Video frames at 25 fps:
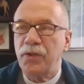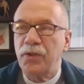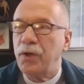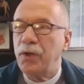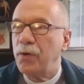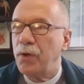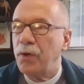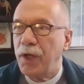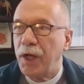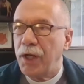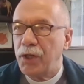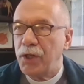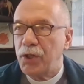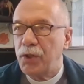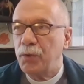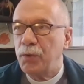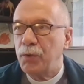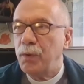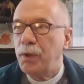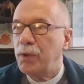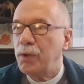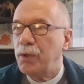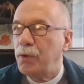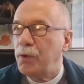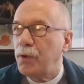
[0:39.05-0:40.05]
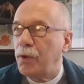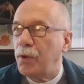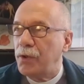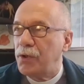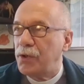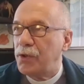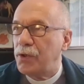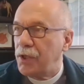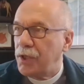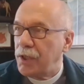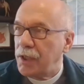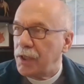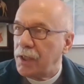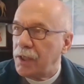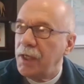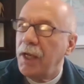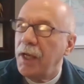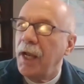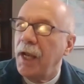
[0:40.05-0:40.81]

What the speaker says: International in New York City,